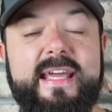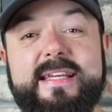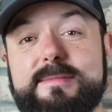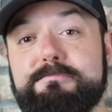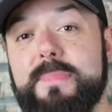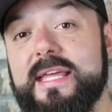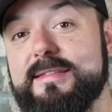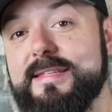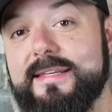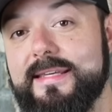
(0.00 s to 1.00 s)
It's
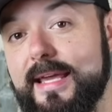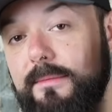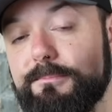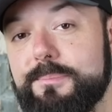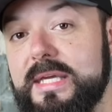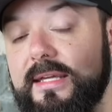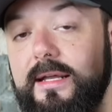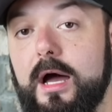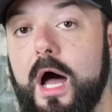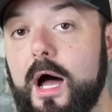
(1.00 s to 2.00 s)
meant to get beat
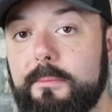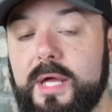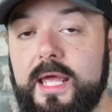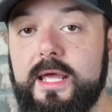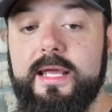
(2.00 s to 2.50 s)
up.